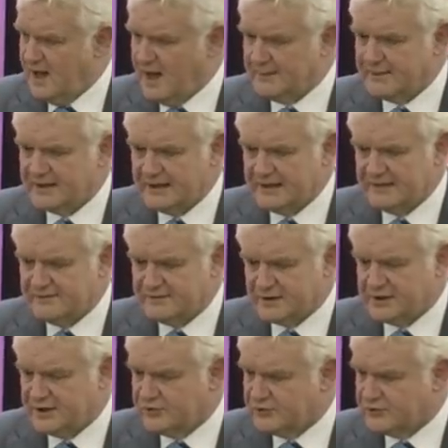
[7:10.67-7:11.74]
I'm going to leave
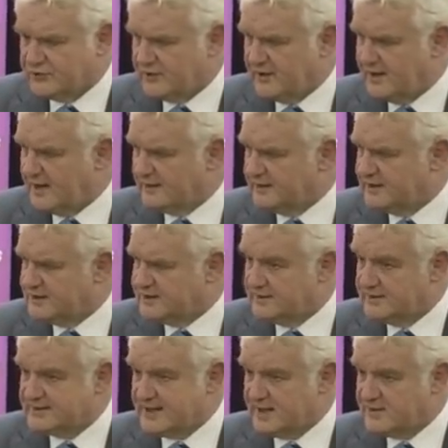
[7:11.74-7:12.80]
the country and I'm going to
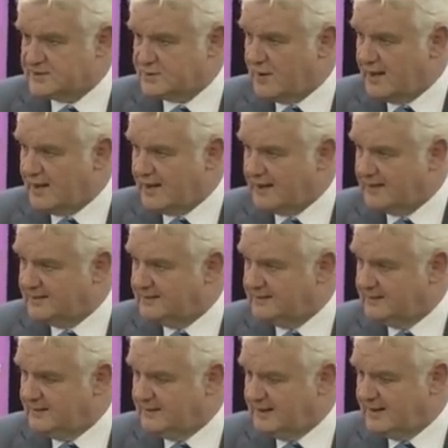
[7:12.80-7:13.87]
do it elsewhere.
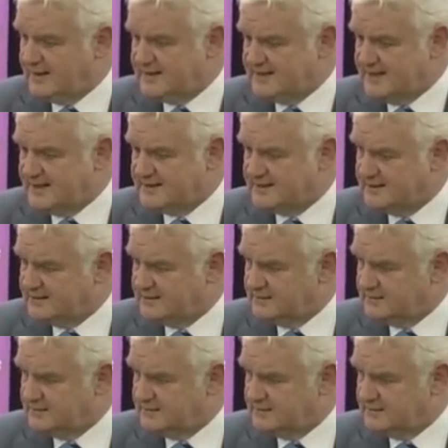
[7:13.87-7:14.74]
And he did.